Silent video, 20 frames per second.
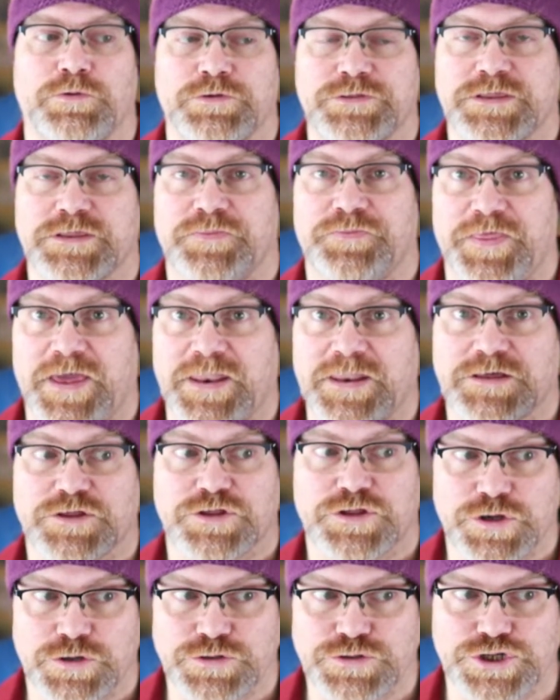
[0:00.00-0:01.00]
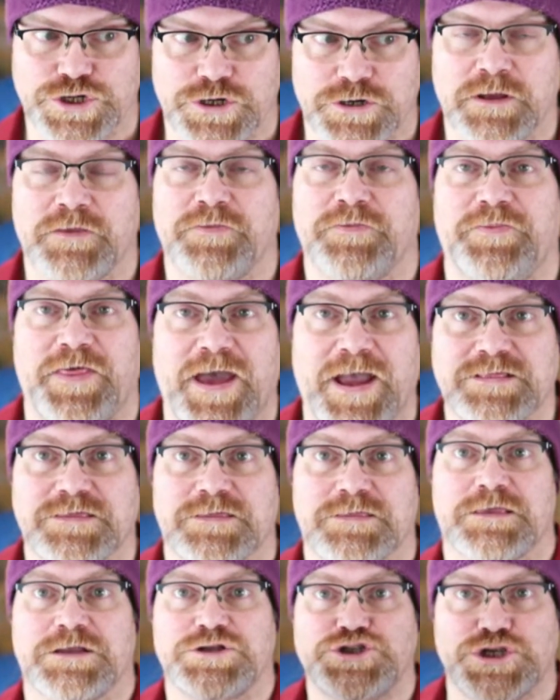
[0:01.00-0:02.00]
synthetic suture.
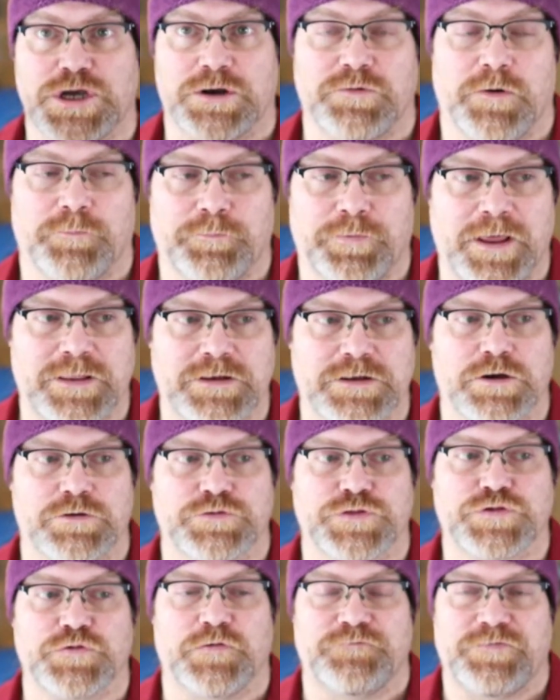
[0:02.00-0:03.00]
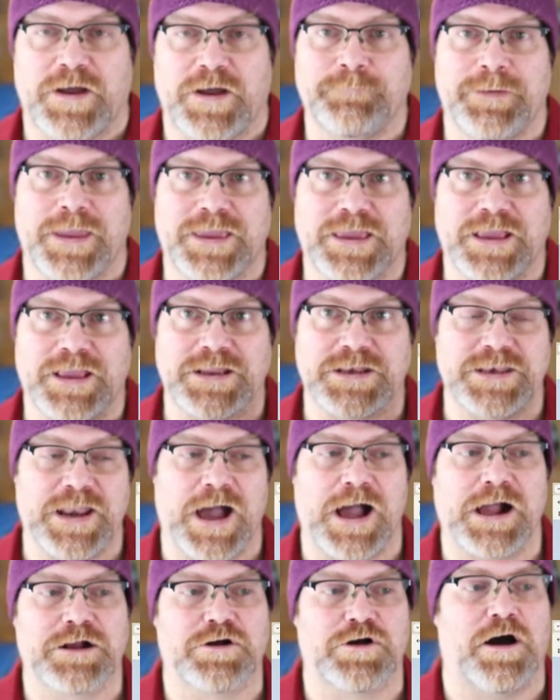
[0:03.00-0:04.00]
That's the general product code. So if I'm making a
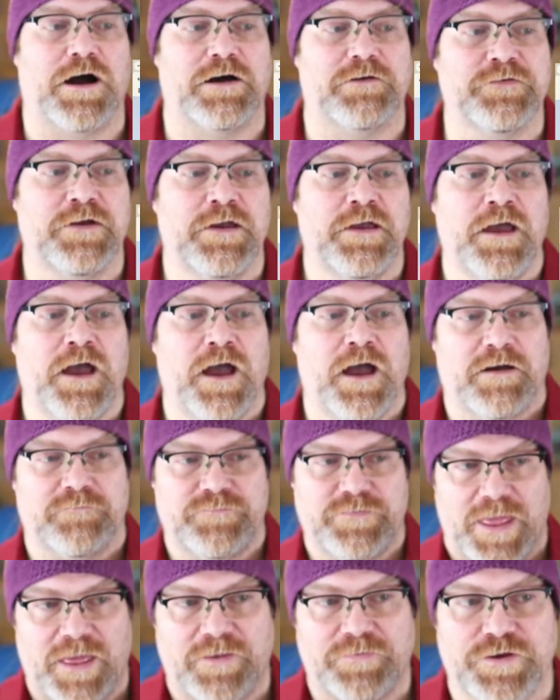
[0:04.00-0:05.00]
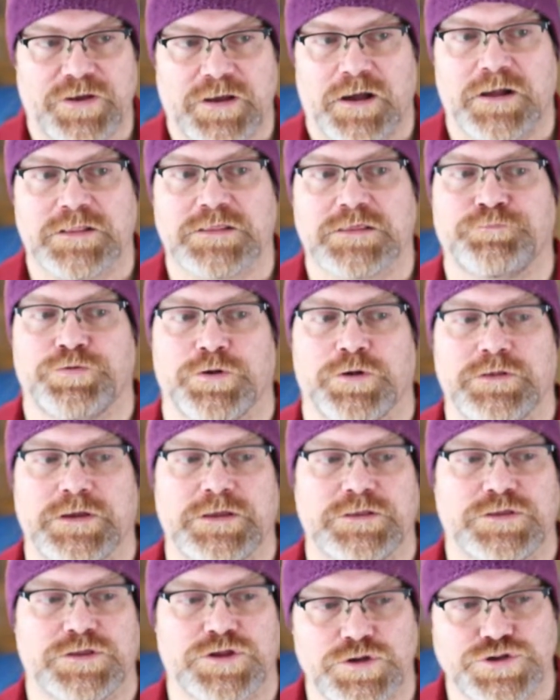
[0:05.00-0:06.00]
knockoff of Ethicon's
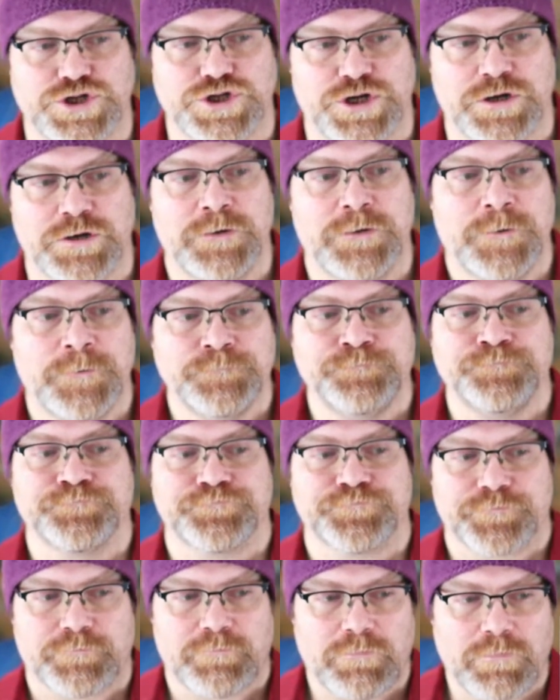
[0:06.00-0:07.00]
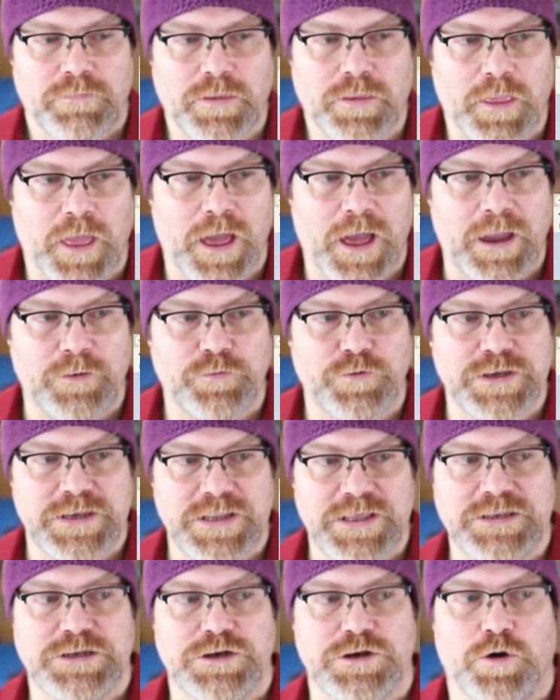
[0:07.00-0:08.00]
Prolene suture, I would
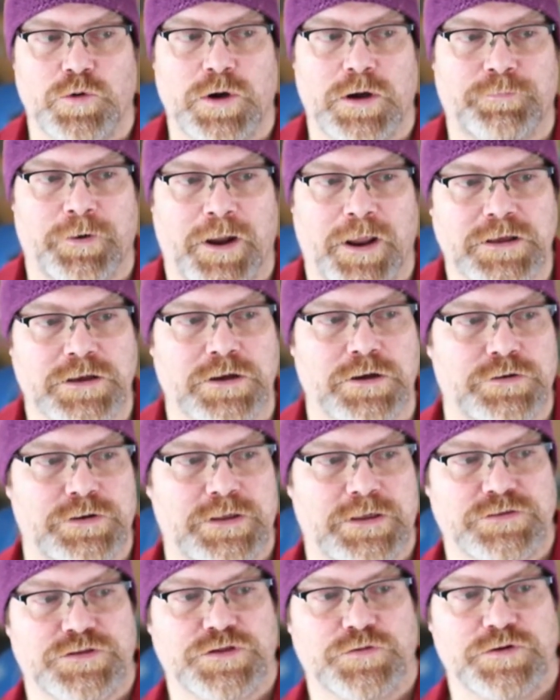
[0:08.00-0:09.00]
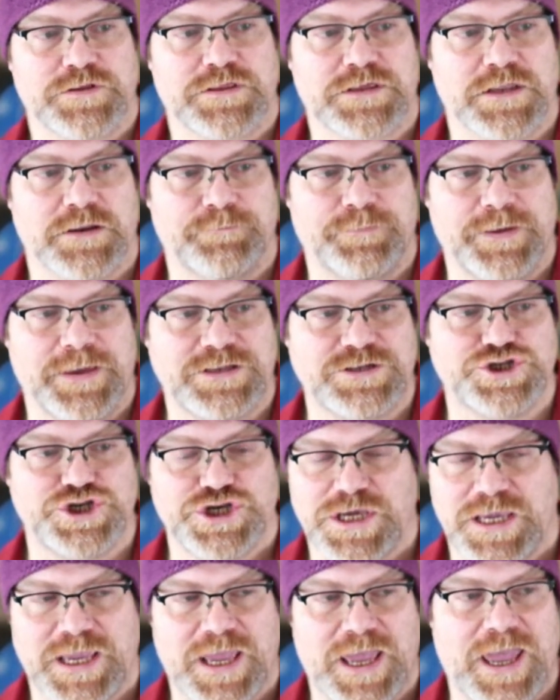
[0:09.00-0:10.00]
need to know what product code is. So it's going to be
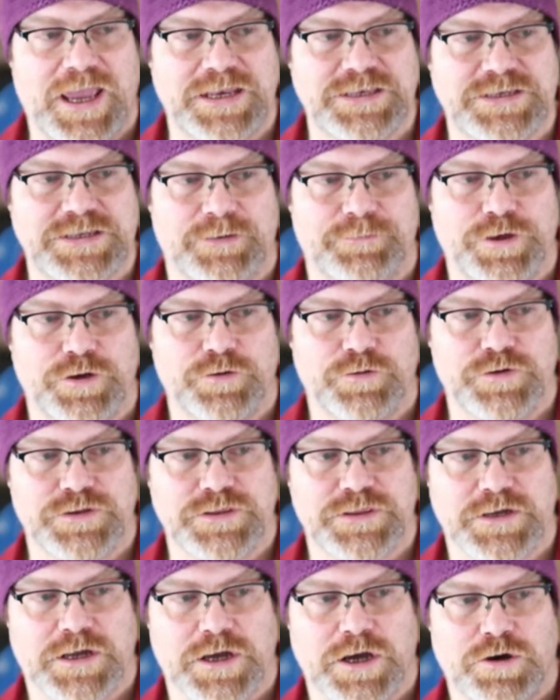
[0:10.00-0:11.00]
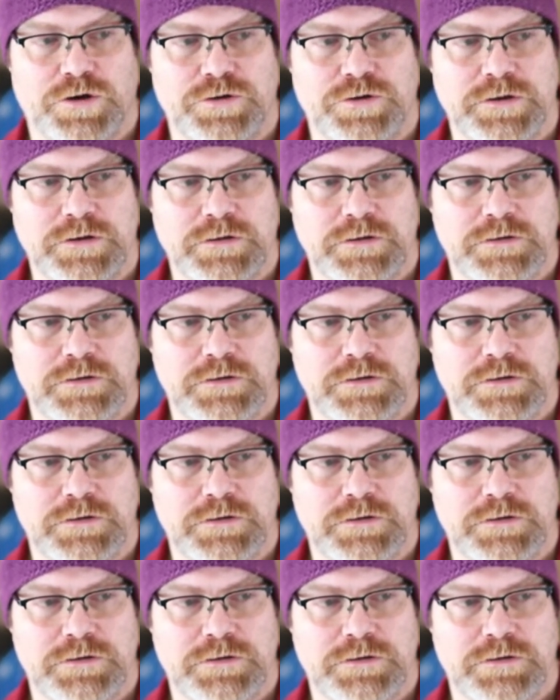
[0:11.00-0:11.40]
GAW is the code.